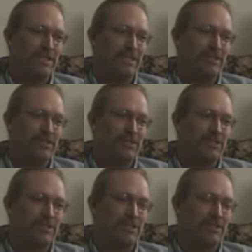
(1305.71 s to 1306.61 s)
is
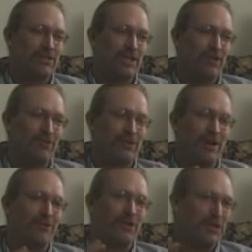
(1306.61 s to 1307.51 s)

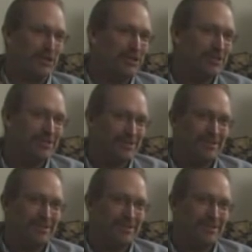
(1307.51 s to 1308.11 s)
self-governors.